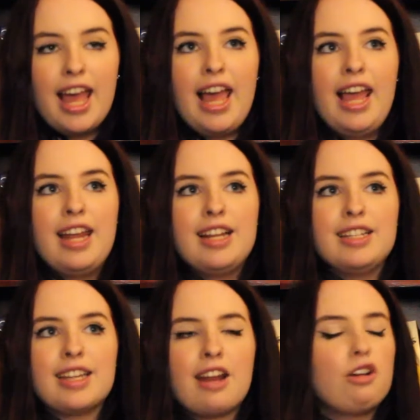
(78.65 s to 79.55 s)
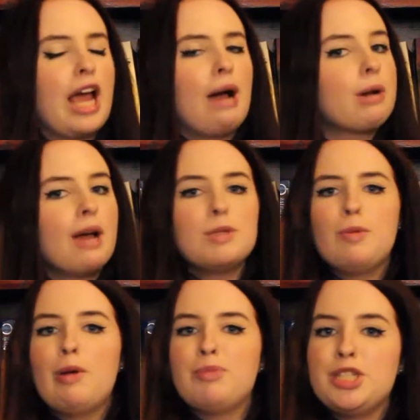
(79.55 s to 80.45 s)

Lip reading: and I don't know how it comes about,